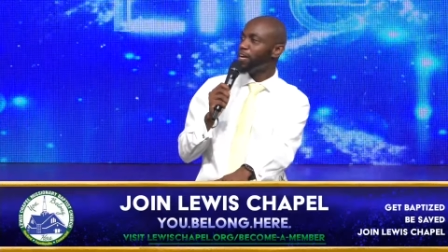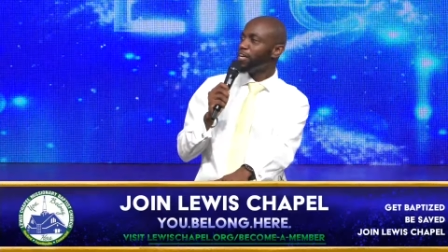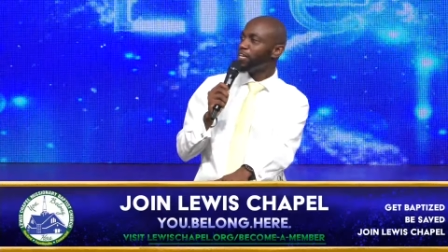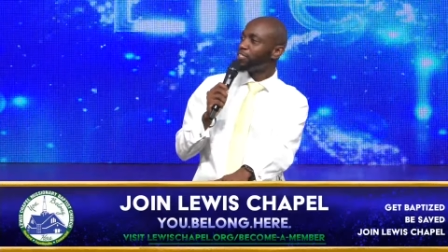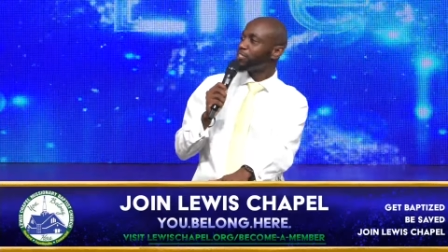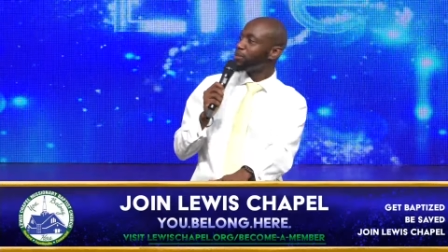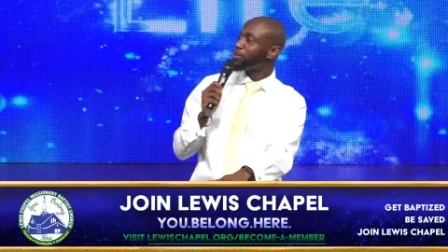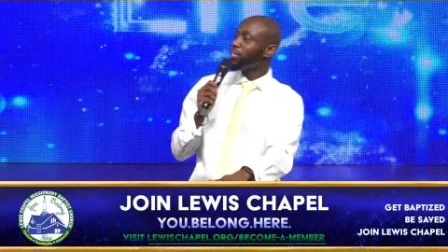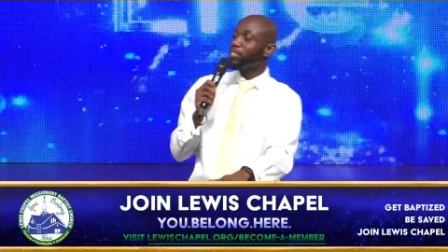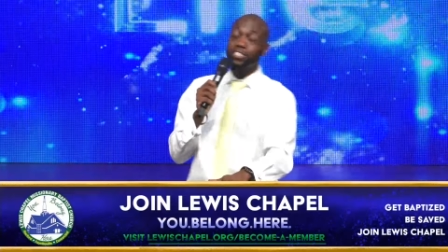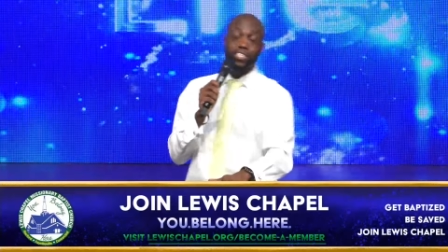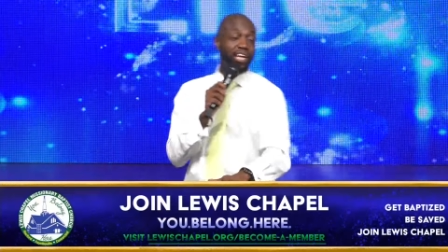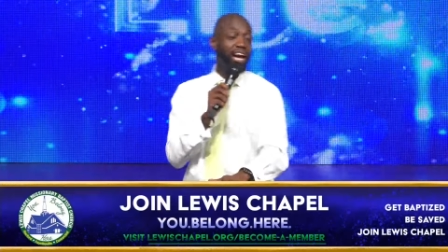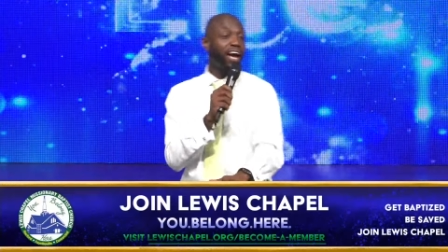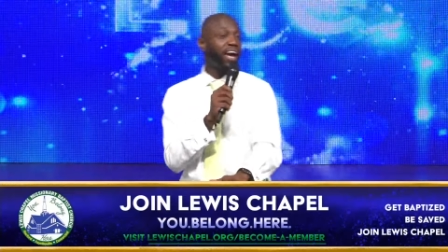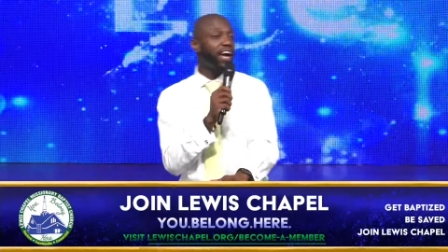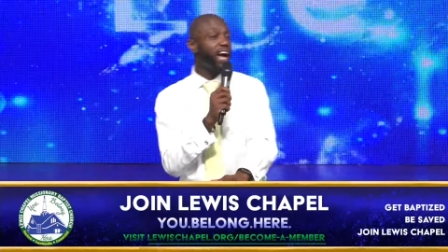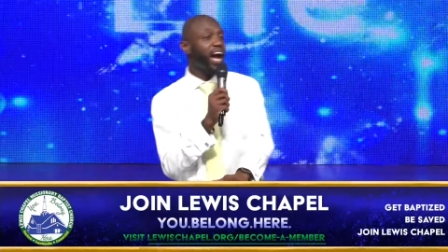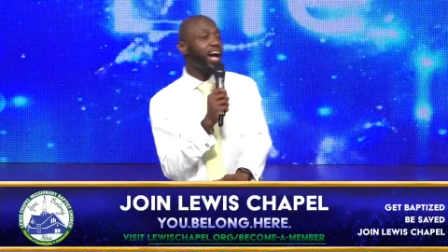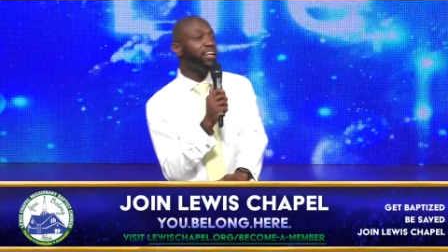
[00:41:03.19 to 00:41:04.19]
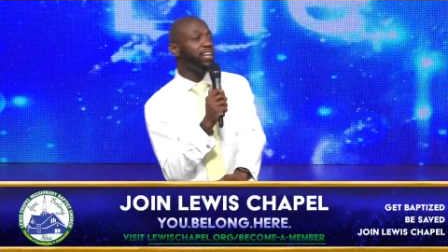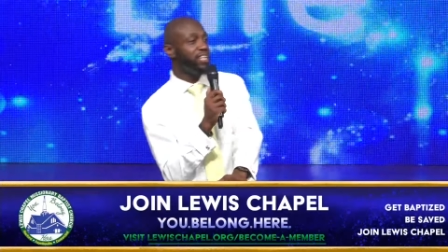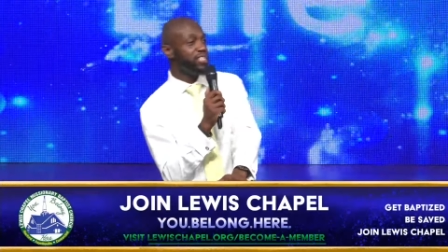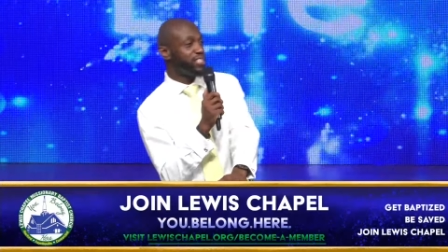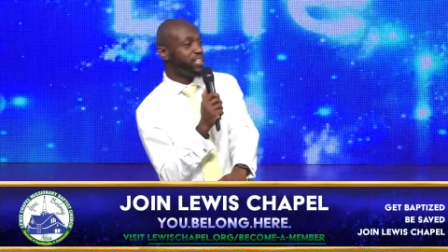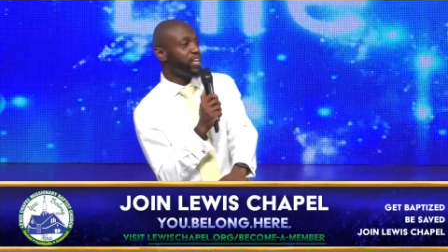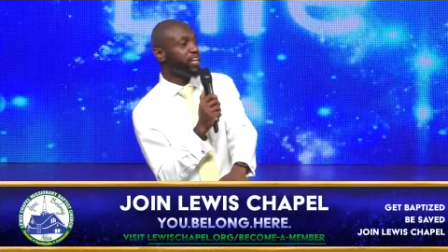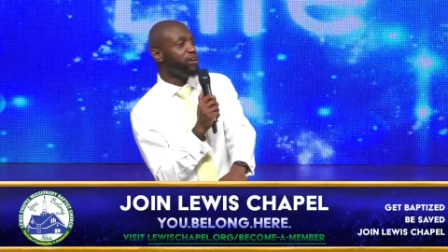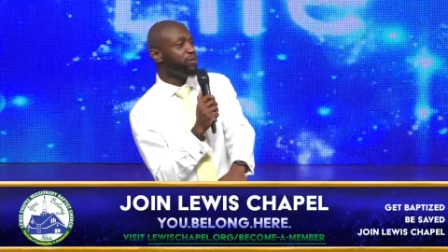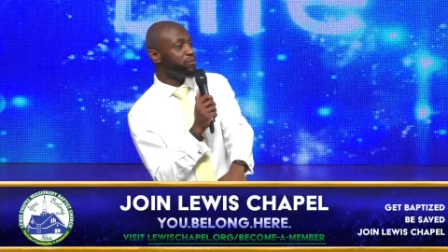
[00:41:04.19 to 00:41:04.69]
So listen, I, I need
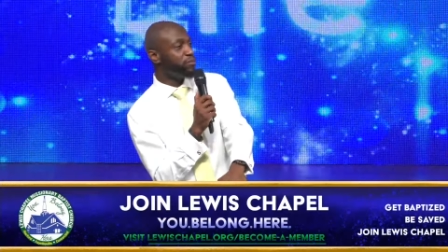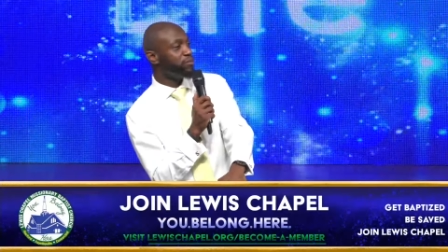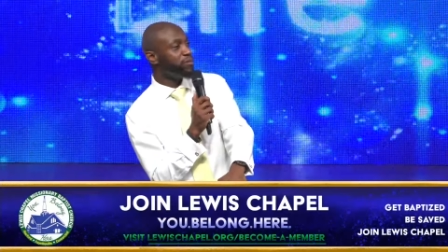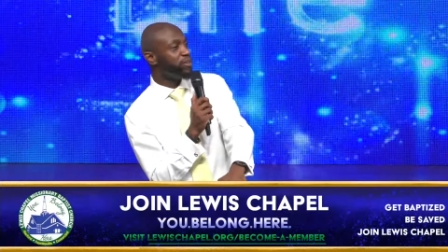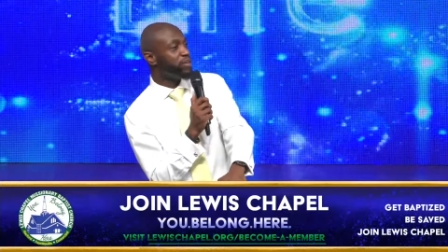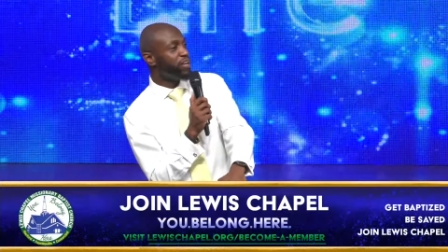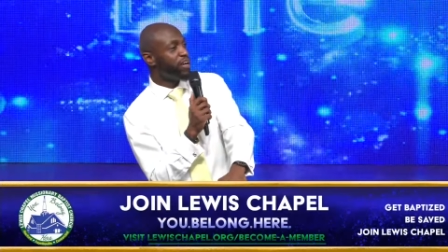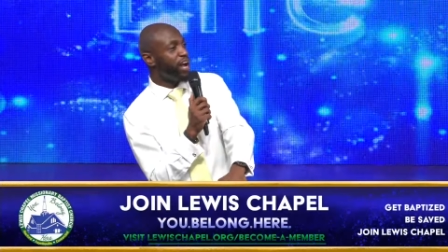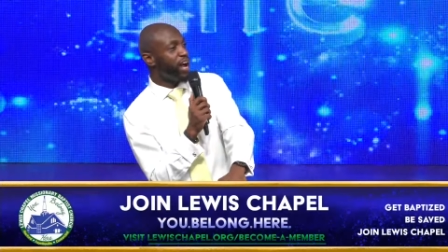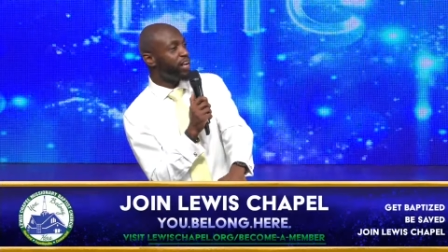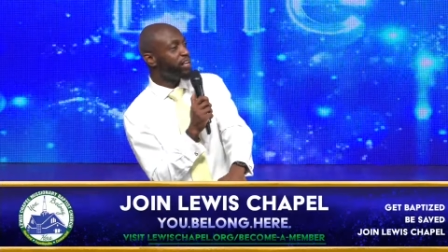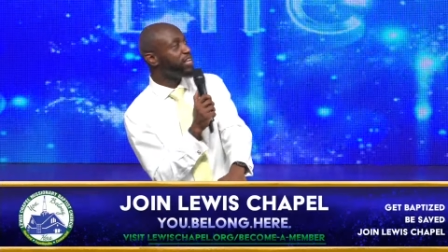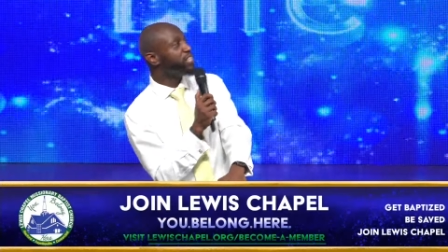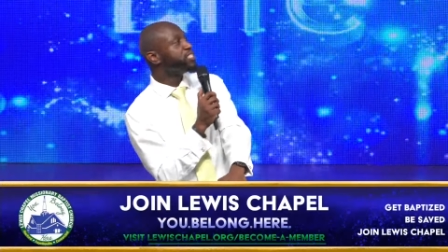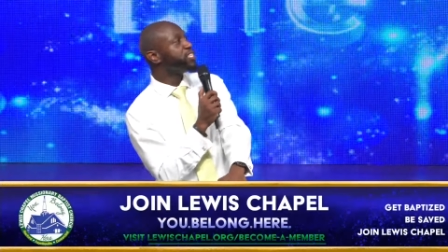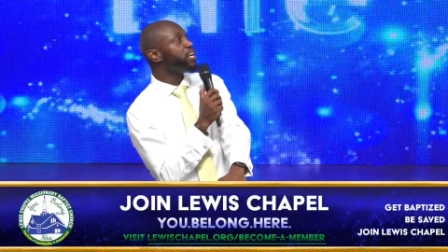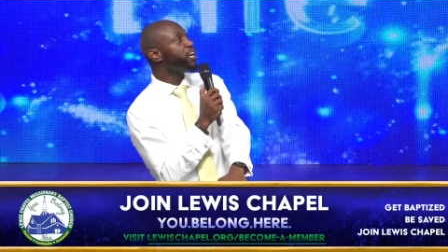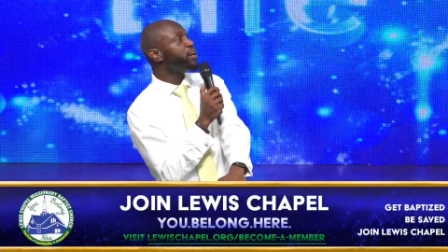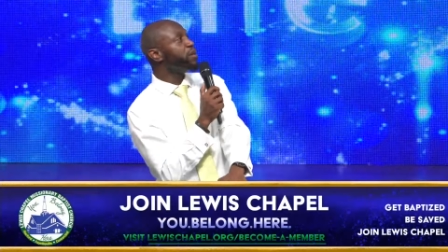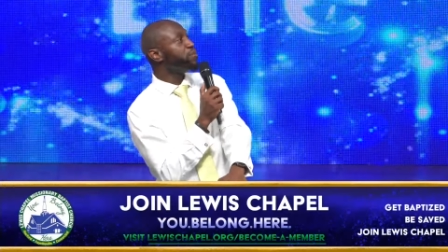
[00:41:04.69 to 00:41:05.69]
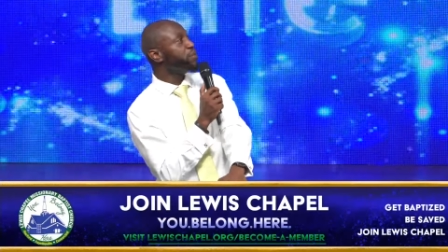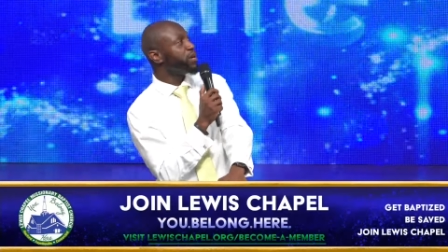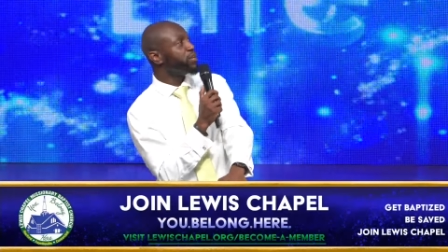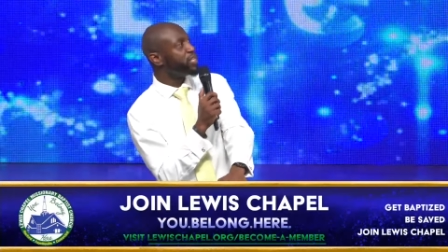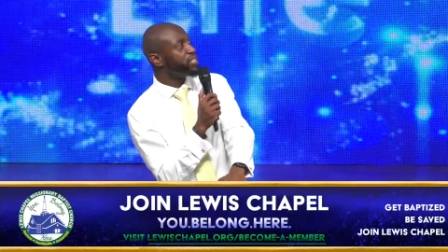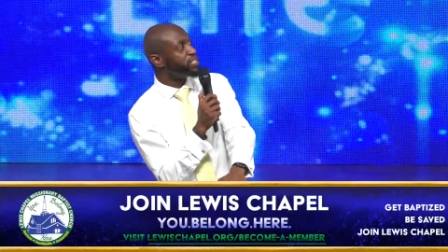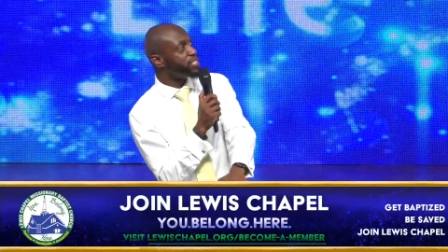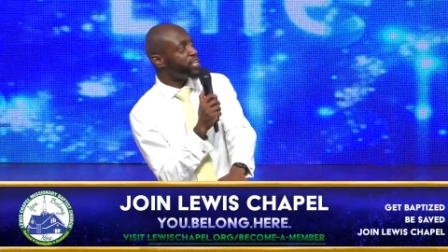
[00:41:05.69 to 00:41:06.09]
your help. I need your help. I need your